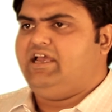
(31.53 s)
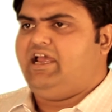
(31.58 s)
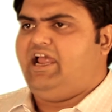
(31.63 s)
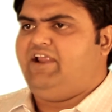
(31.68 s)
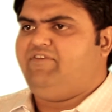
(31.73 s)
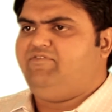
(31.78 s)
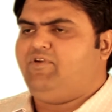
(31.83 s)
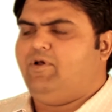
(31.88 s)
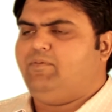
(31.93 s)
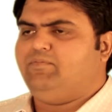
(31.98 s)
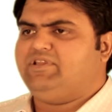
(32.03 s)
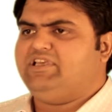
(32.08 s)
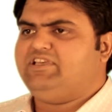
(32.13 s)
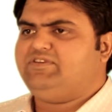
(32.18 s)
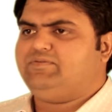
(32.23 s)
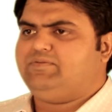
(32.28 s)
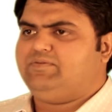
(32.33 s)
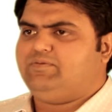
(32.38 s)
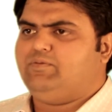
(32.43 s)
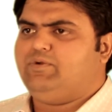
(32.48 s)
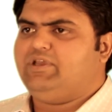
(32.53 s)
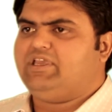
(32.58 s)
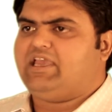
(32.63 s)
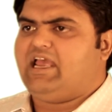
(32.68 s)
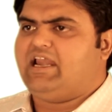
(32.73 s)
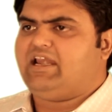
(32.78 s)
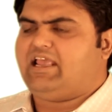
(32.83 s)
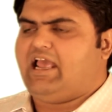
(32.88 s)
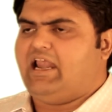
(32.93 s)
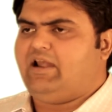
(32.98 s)
and from this we
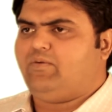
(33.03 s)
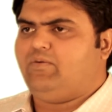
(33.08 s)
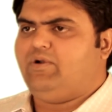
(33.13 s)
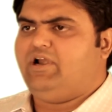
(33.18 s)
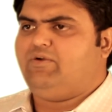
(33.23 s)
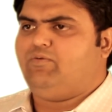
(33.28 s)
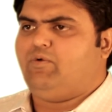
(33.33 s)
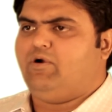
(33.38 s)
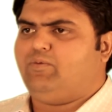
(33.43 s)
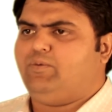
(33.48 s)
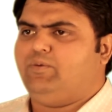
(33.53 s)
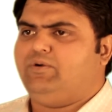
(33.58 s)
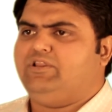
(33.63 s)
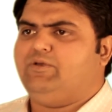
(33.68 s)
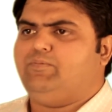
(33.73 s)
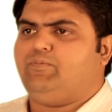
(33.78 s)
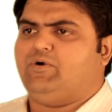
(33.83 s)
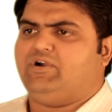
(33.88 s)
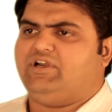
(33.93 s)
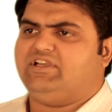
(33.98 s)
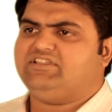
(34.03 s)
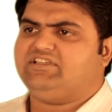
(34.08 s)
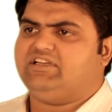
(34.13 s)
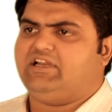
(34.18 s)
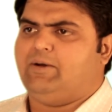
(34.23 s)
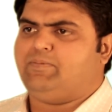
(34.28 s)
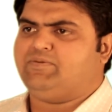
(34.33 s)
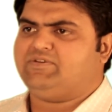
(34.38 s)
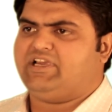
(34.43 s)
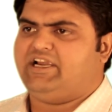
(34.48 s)
can calculate what will be the potential
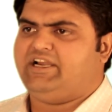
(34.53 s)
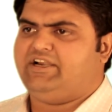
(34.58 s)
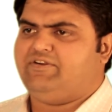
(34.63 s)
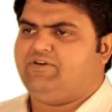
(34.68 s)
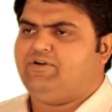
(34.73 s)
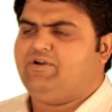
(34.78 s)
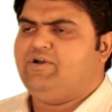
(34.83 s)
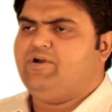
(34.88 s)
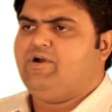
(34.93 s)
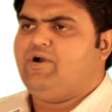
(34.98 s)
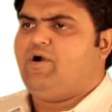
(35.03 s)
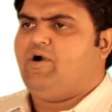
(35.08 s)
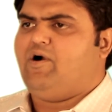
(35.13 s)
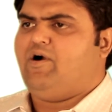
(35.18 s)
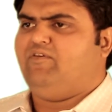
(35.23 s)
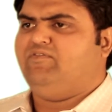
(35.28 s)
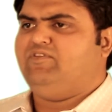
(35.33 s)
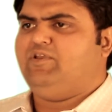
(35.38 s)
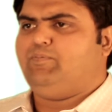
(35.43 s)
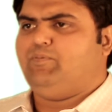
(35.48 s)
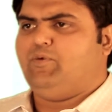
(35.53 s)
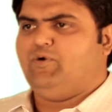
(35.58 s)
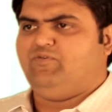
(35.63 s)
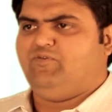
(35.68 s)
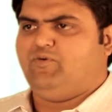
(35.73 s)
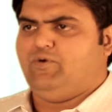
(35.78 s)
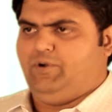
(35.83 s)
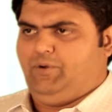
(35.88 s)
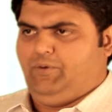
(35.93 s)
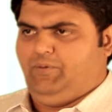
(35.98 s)
upside of the
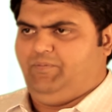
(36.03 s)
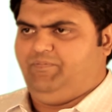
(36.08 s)
portfolio.